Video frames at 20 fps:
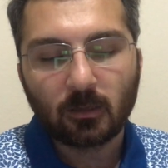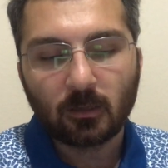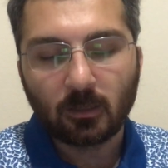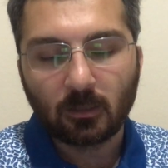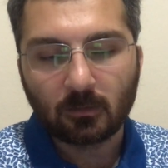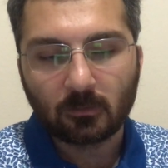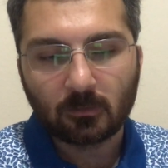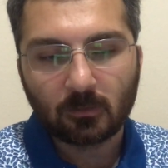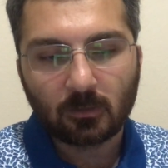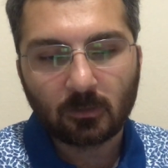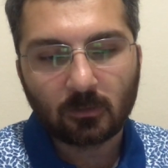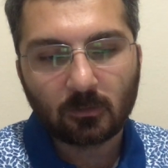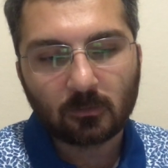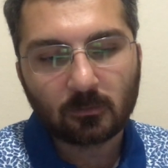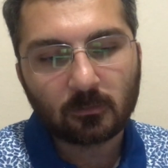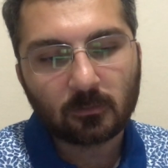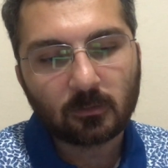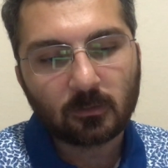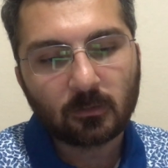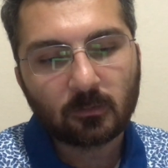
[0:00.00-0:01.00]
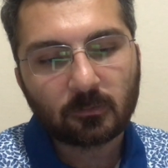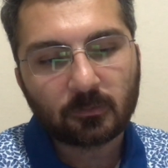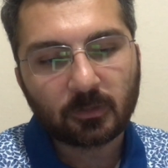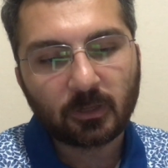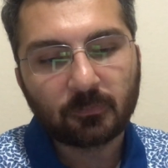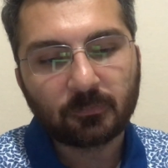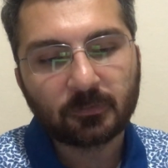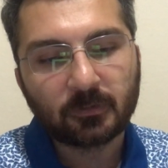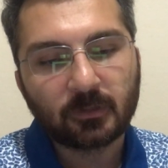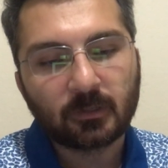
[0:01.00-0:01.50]
and
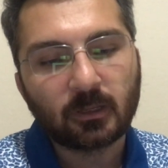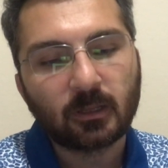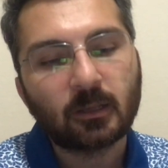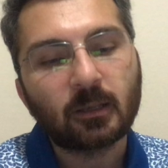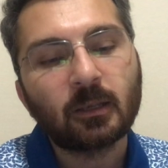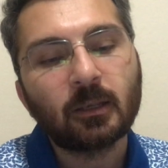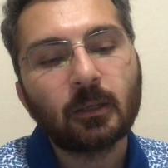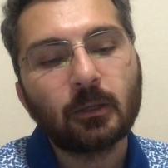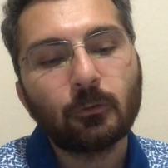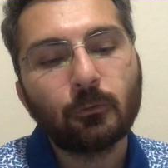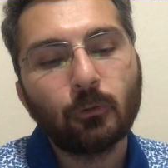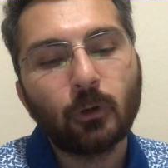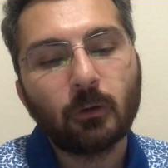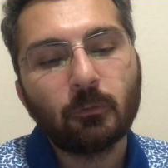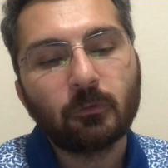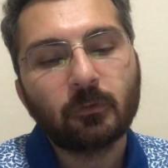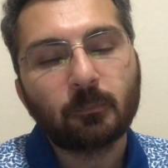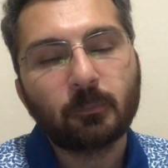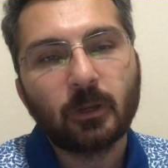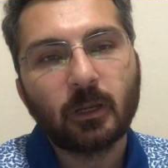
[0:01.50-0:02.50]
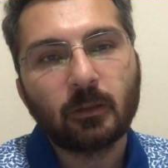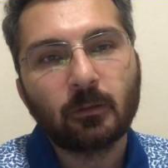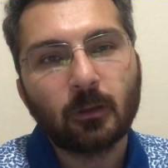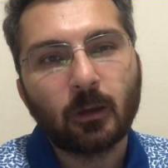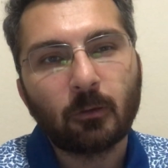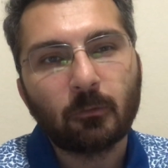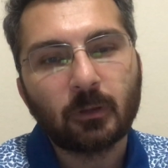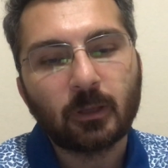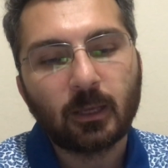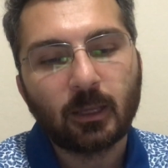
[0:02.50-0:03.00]
suffered a nervous
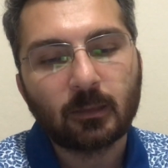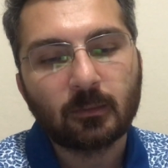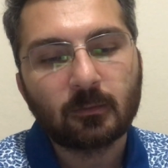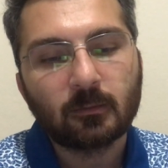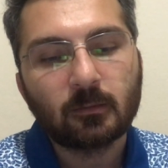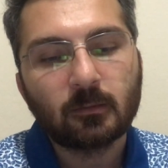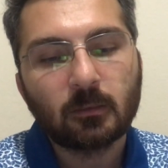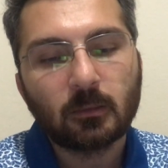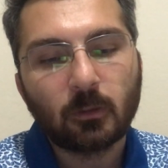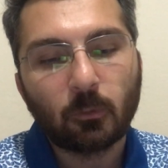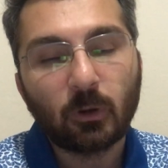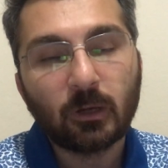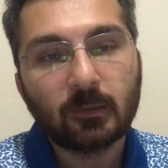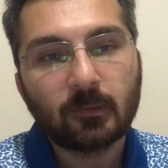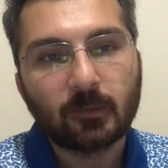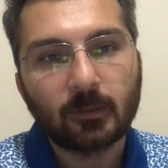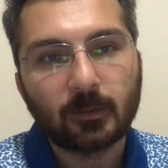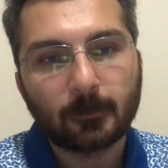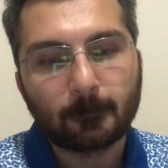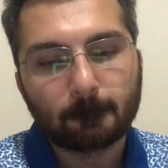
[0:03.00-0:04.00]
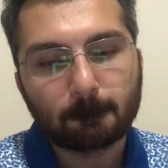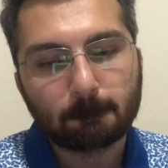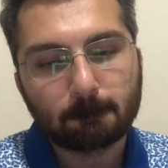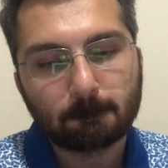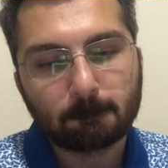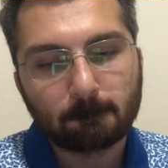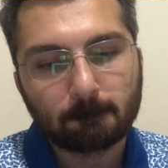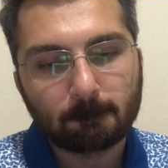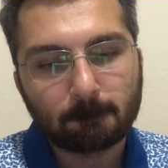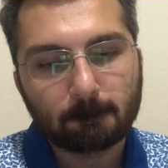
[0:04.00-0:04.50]
breakdown at 20
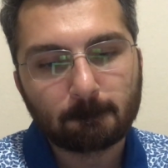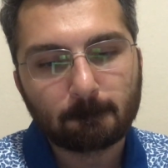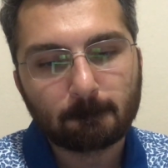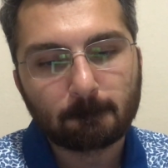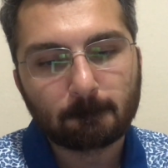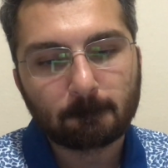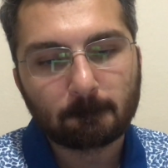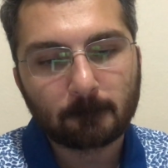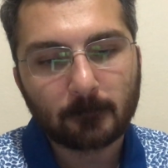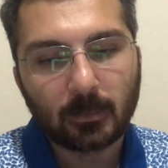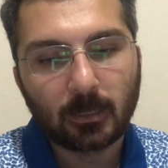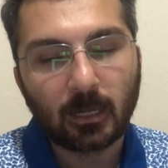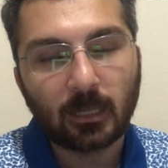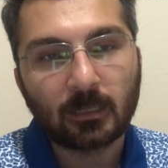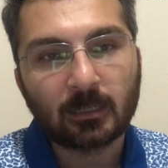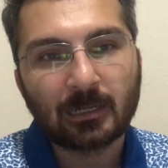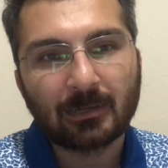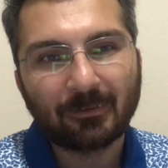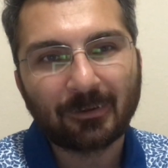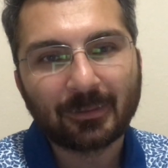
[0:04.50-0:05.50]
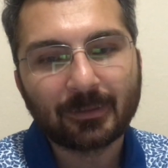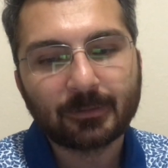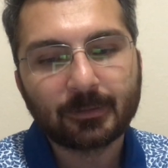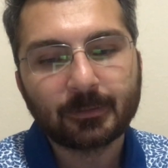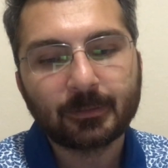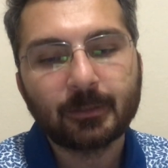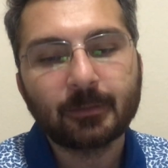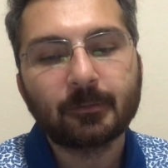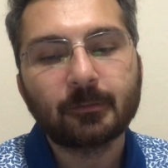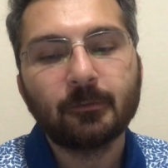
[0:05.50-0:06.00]
and
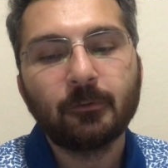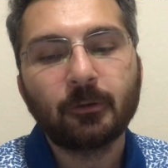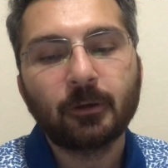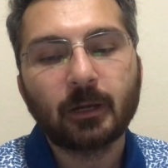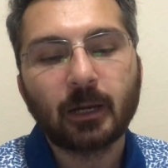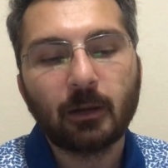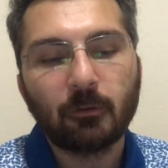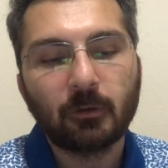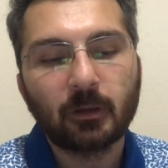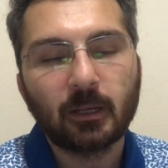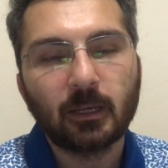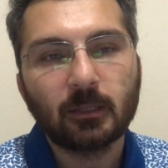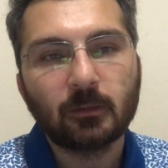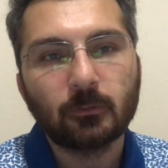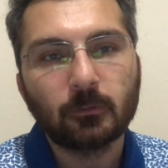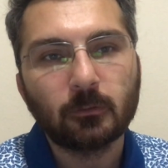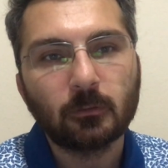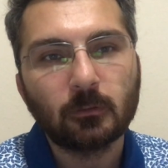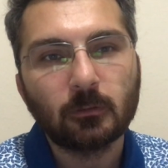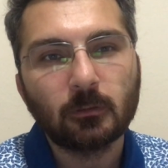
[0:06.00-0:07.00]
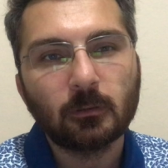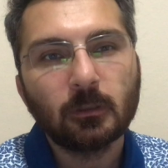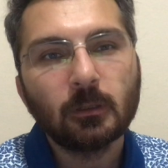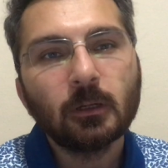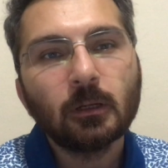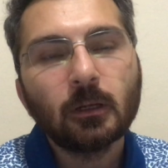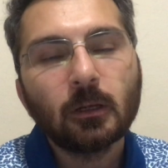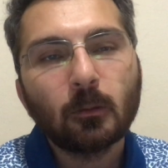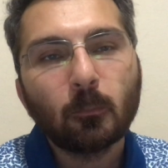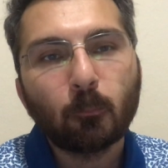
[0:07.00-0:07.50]
credited his recovery to
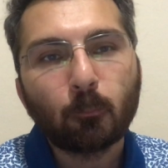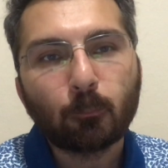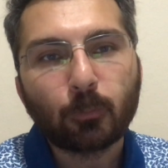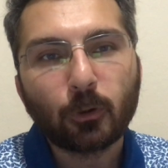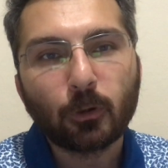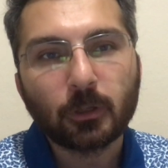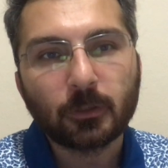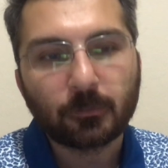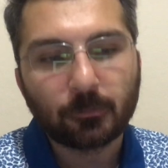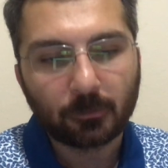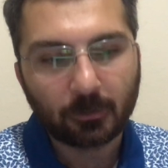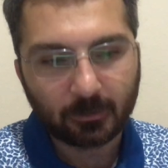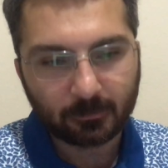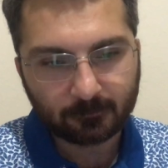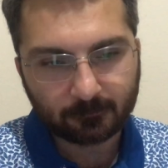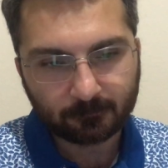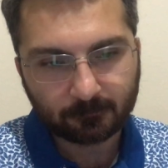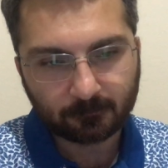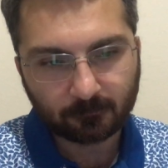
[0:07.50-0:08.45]
poetry.